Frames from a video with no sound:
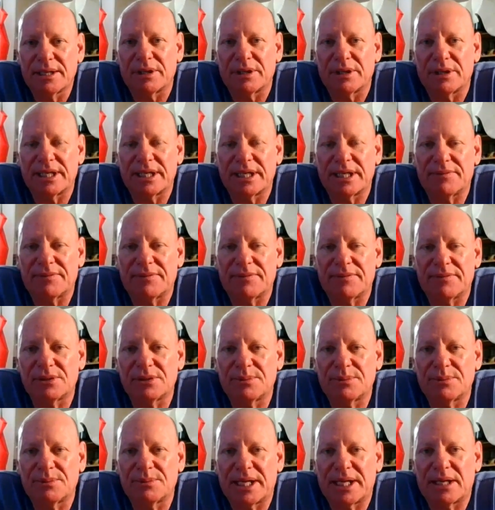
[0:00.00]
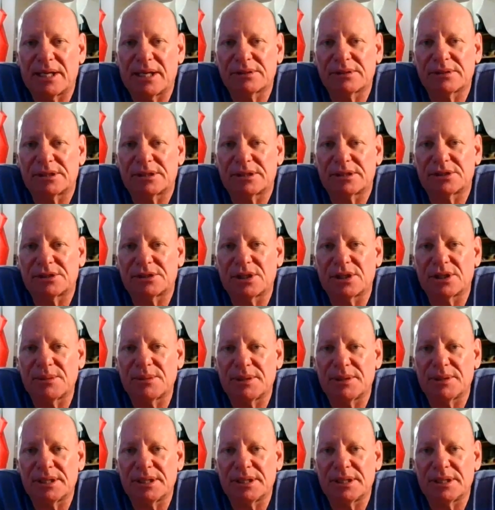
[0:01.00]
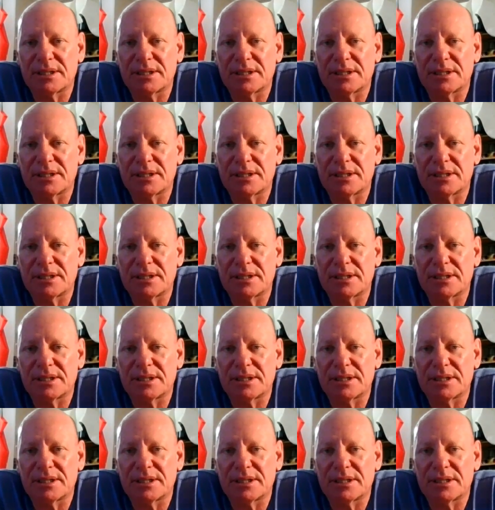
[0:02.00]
What you have to be able to determine